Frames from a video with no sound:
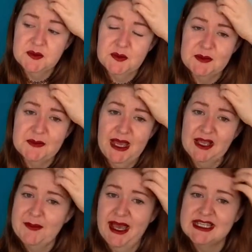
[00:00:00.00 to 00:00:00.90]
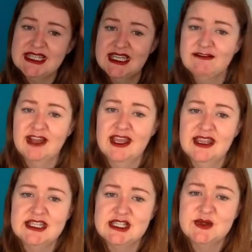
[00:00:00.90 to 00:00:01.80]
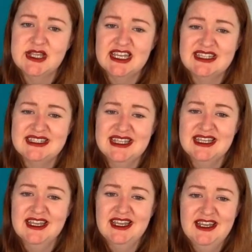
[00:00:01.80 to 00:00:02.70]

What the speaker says: we'd backpacked it rather than suitcase it.